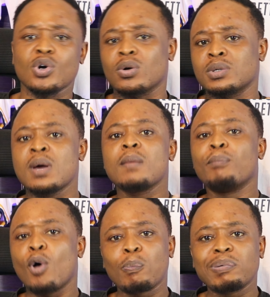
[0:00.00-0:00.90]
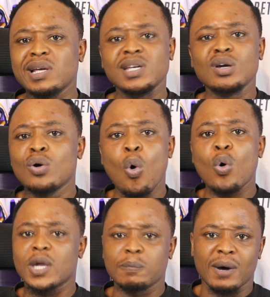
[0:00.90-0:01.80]
on ball playing
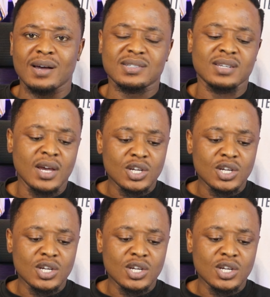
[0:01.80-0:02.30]
goalkeepers.